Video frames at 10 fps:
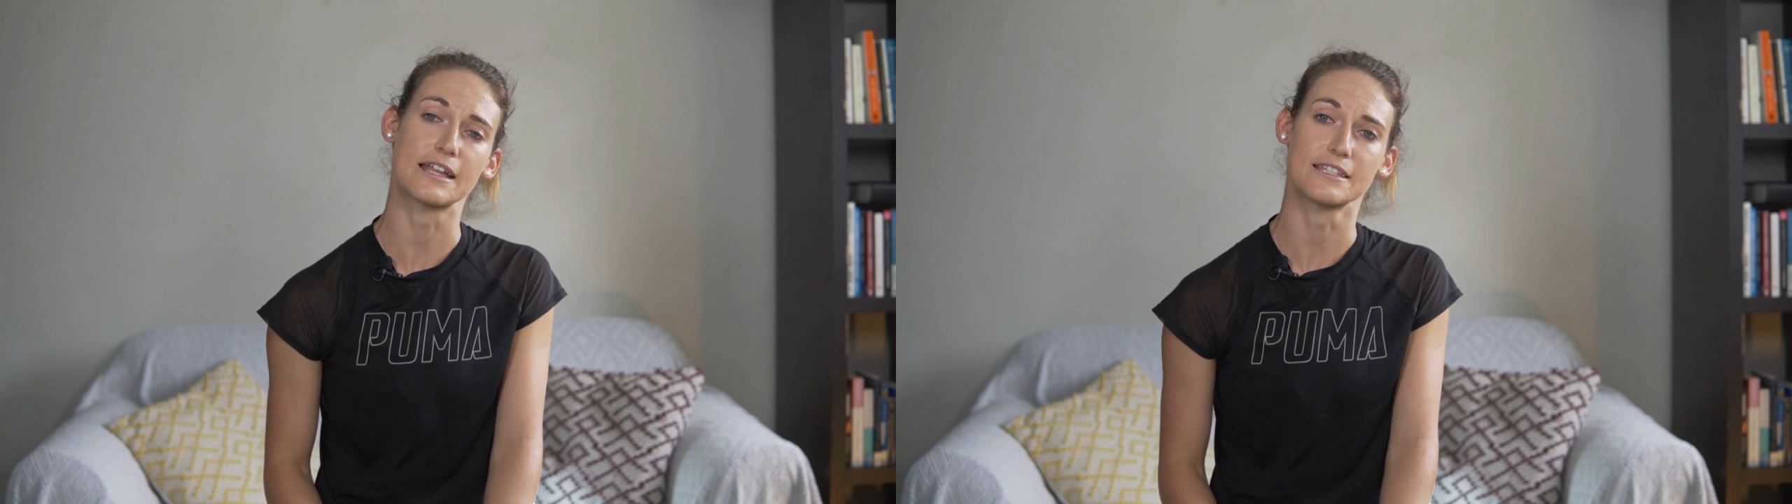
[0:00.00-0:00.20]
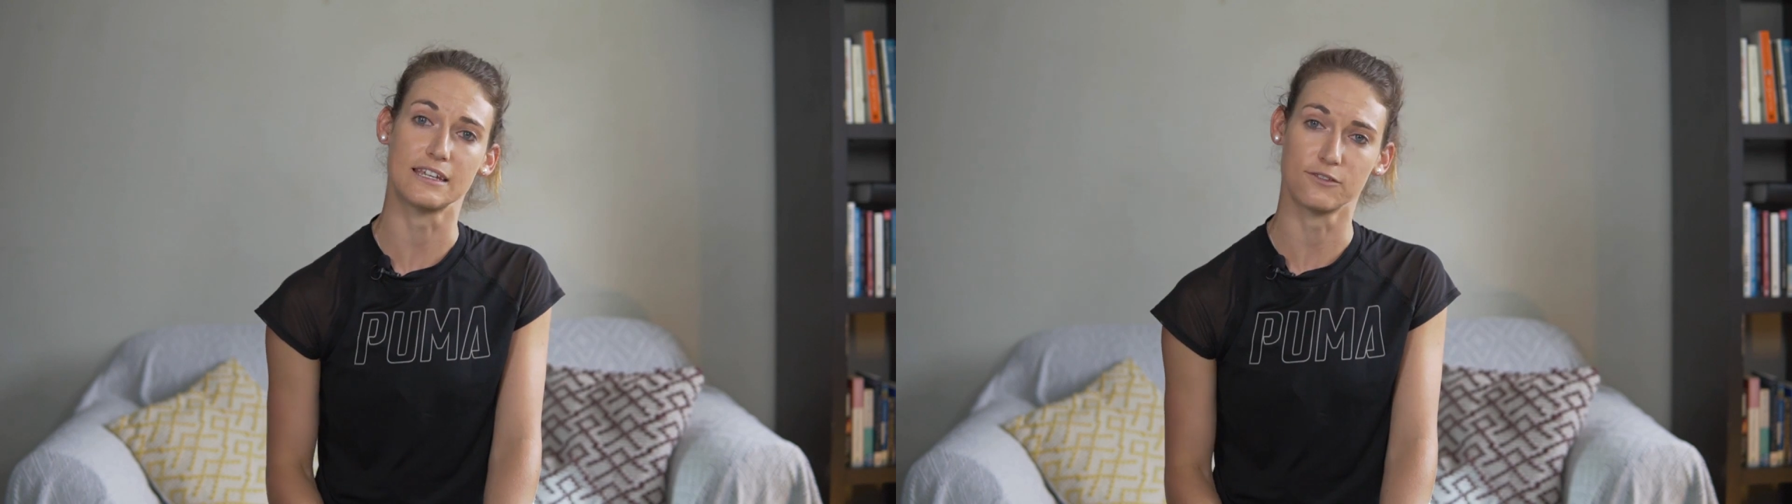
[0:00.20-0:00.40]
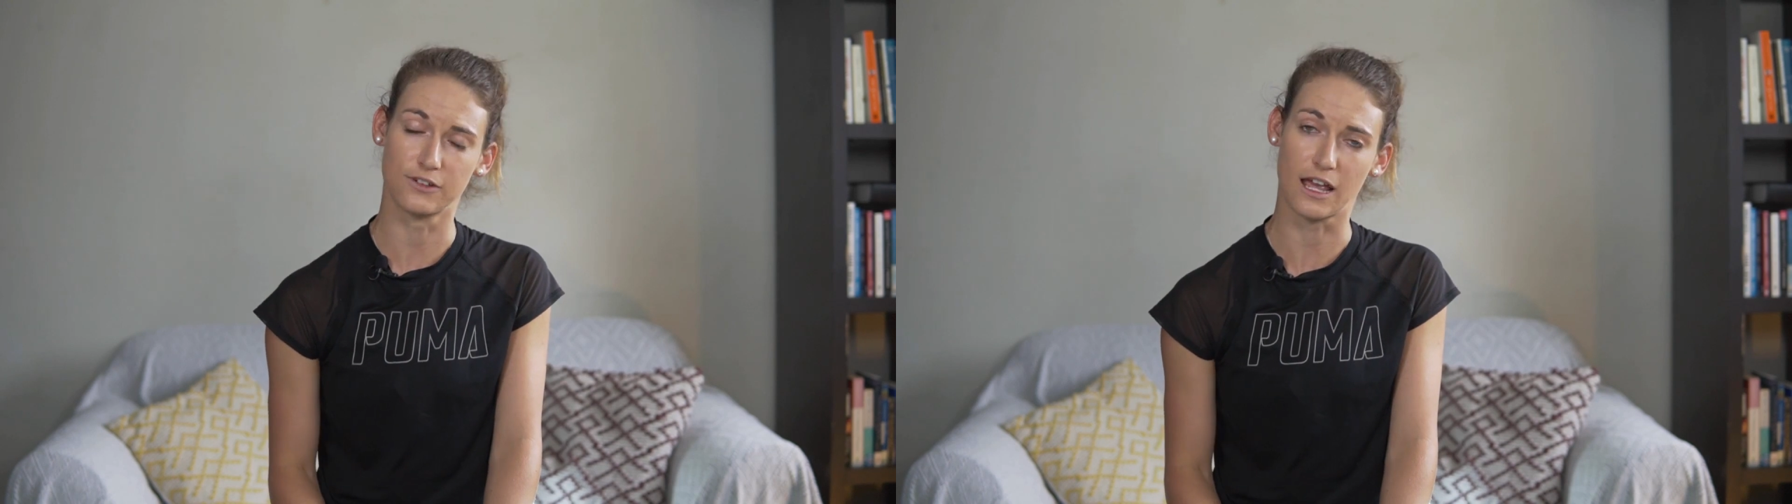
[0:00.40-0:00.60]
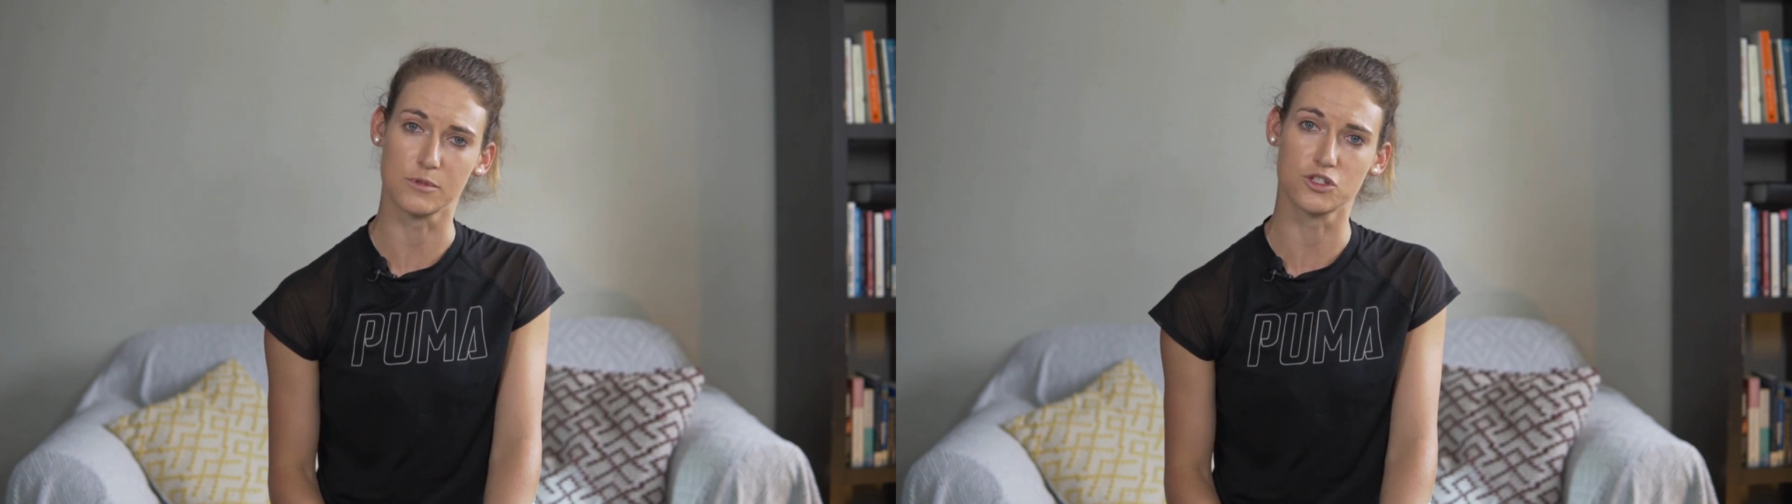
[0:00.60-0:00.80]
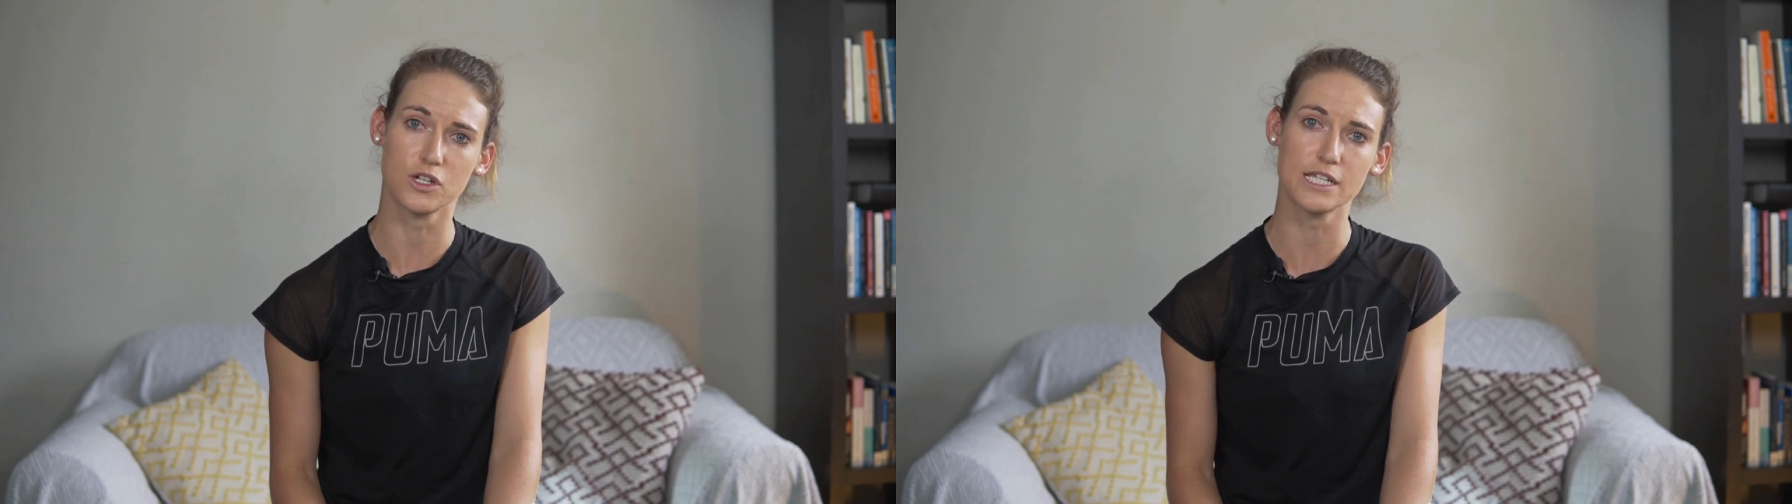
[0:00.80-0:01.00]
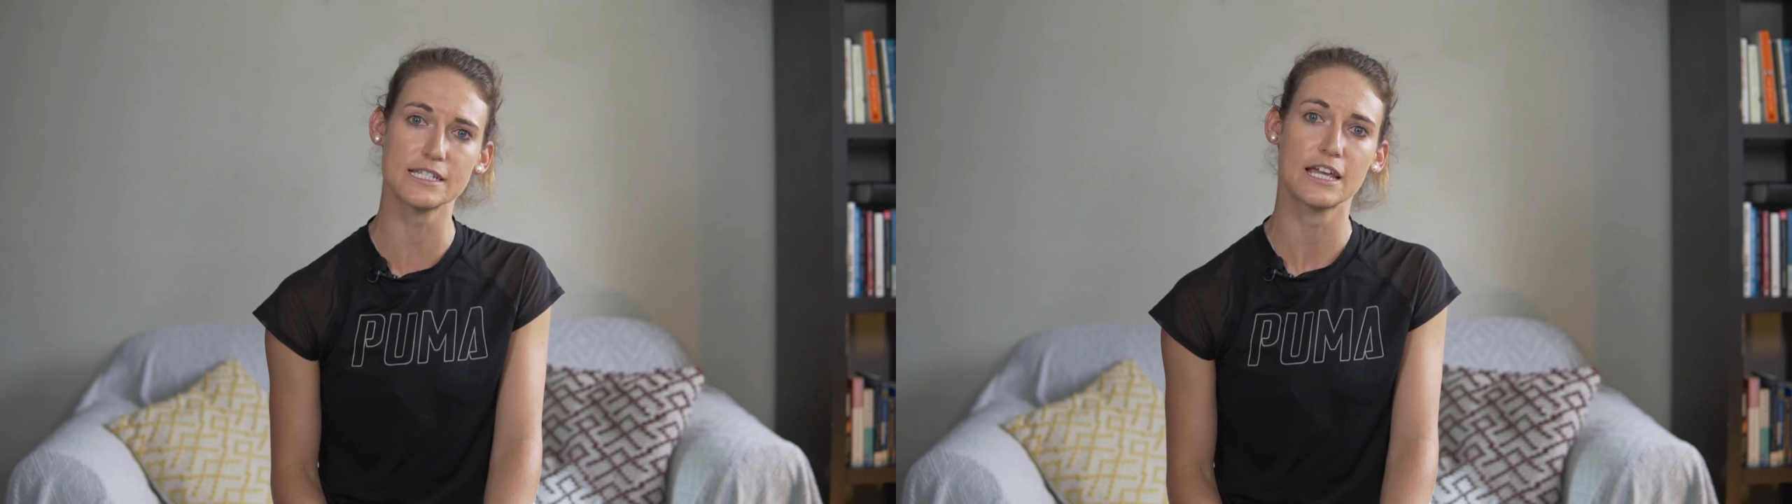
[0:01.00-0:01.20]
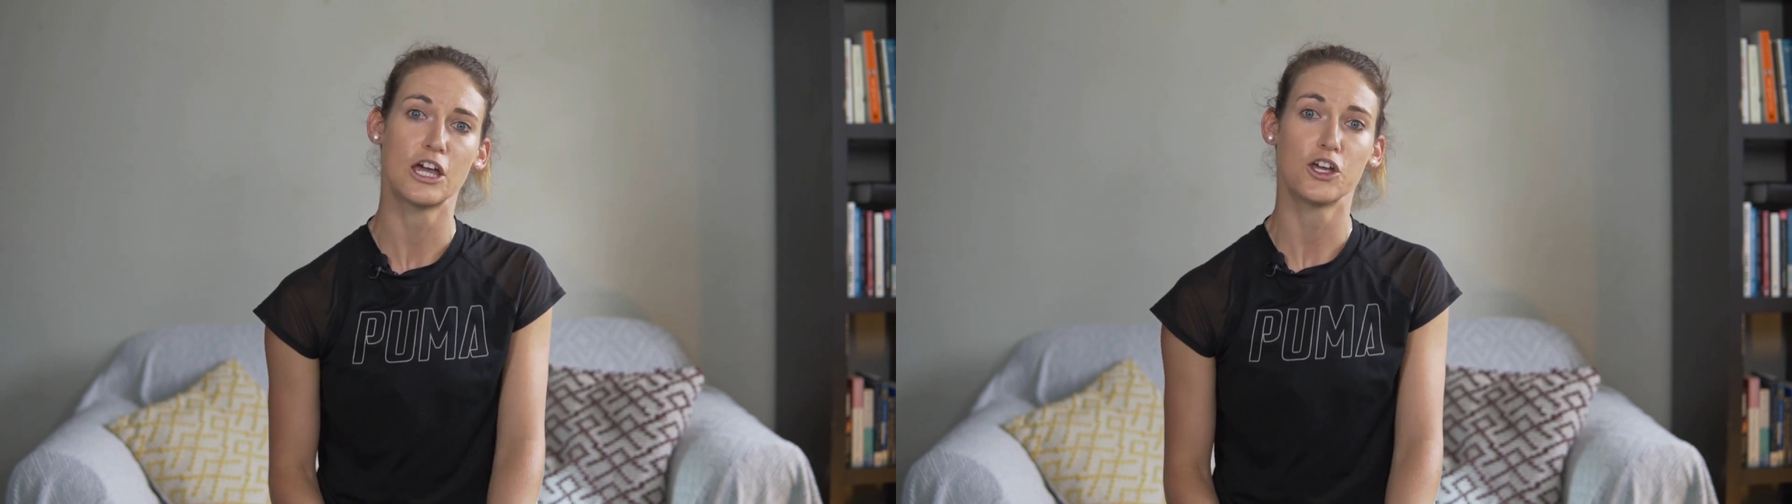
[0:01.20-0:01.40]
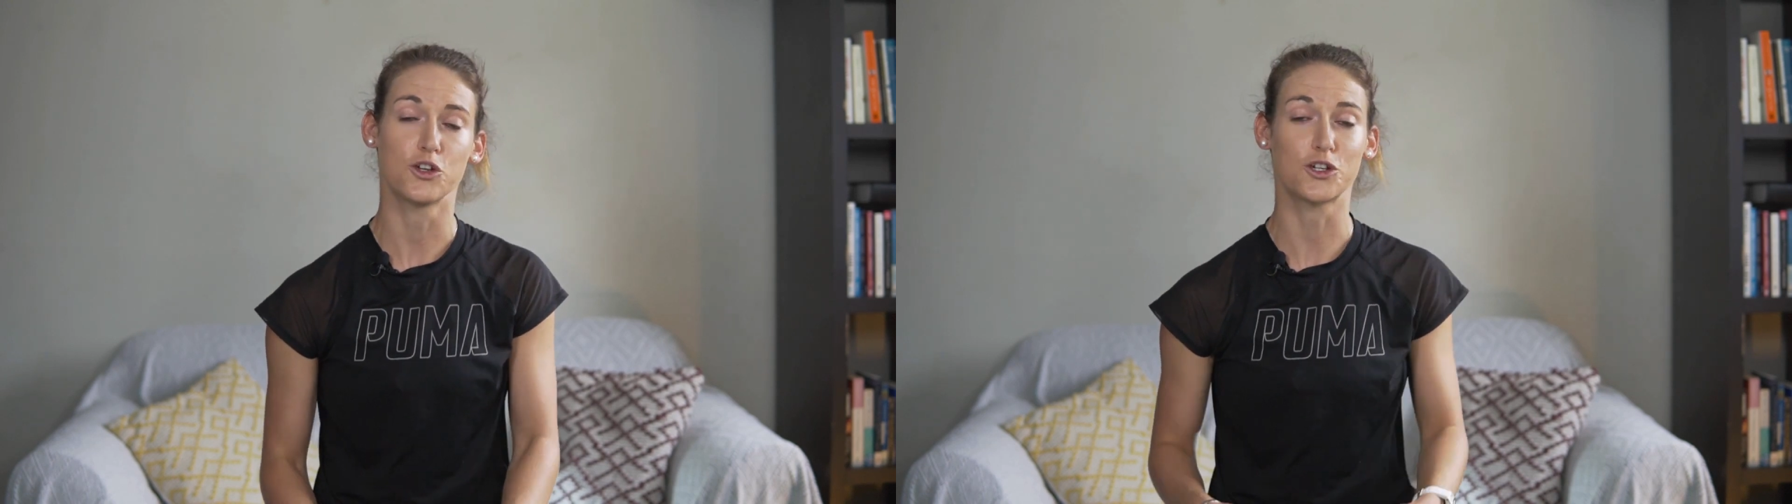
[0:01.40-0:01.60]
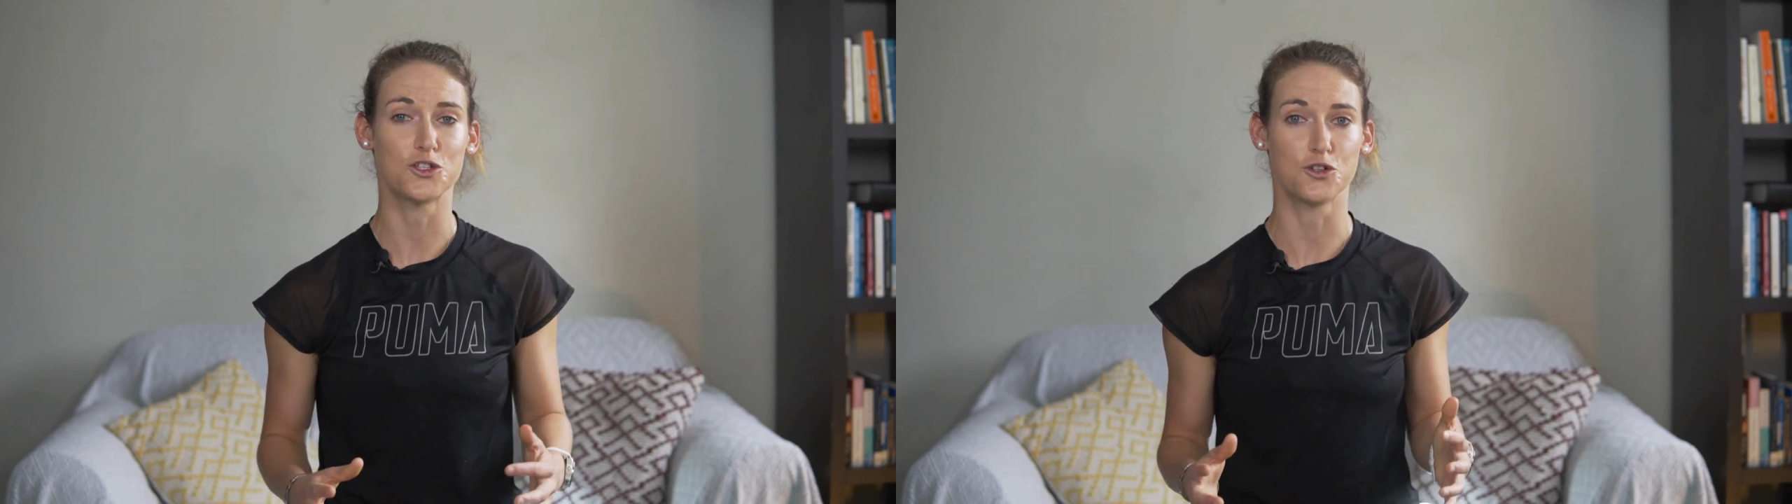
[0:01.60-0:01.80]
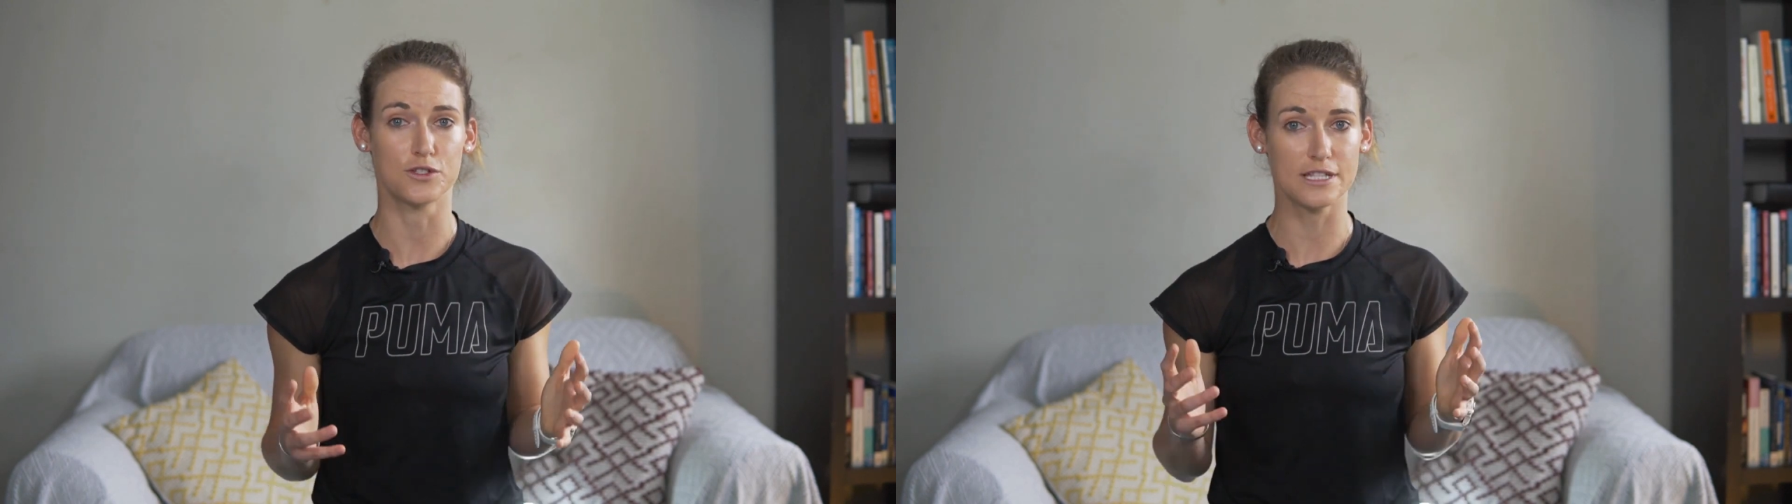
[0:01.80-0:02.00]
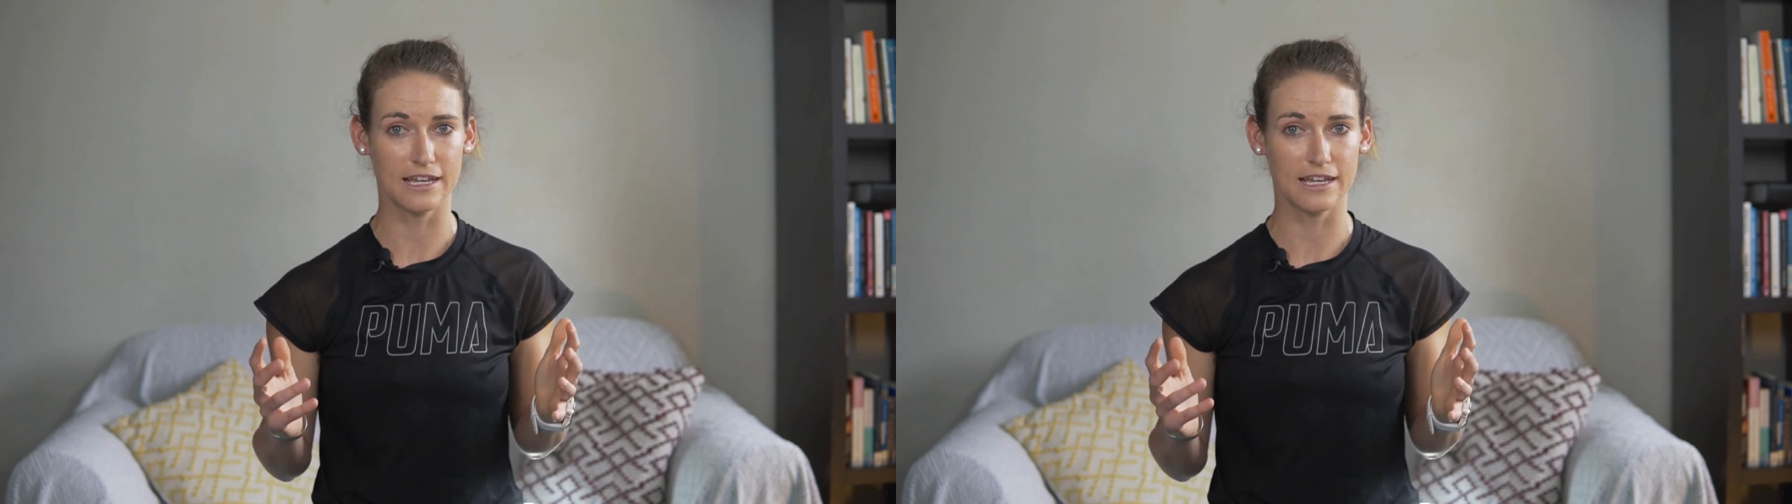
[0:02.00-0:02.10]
anti-inflammatories, you can use